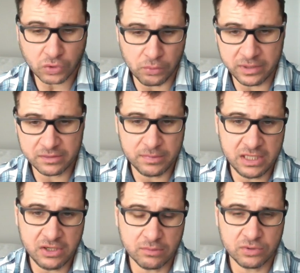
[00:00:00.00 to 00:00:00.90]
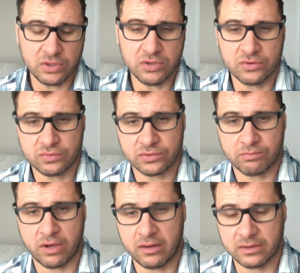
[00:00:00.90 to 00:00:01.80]
the best medium to use. We
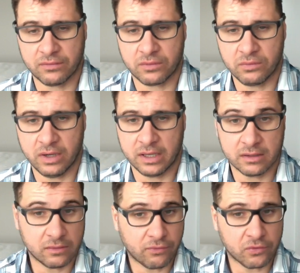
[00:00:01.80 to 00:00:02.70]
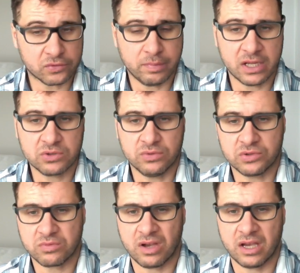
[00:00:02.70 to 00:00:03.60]
bought different one. The first batch we
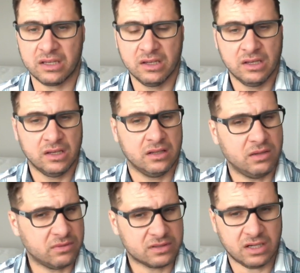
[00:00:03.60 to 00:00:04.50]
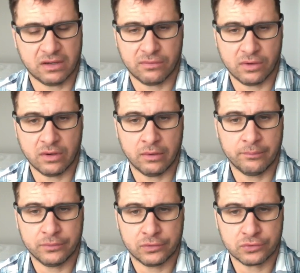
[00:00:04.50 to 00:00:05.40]
tried it was kind of a
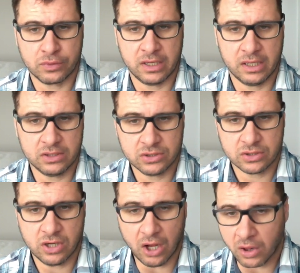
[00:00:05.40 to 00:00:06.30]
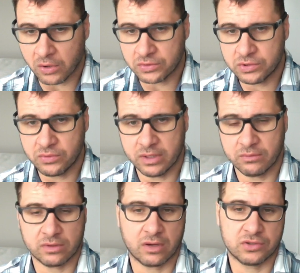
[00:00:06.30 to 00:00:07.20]
strange color to it.
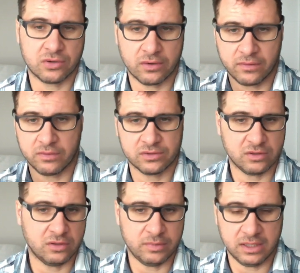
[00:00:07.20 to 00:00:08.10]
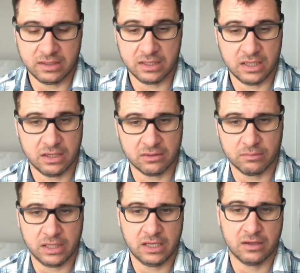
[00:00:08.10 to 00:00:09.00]
We're not sure if it was the humidity or the
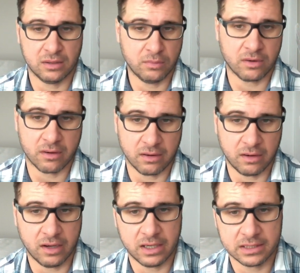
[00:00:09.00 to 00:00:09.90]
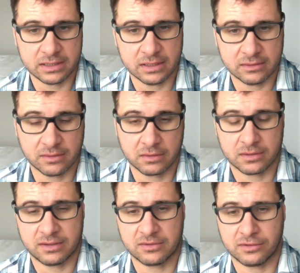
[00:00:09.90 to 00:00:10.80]
medium or us, and so
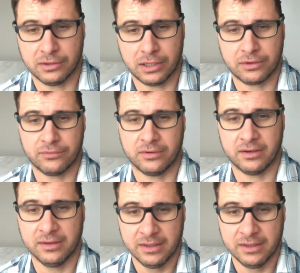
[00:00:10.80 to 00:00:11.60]
because there's a lot of uh,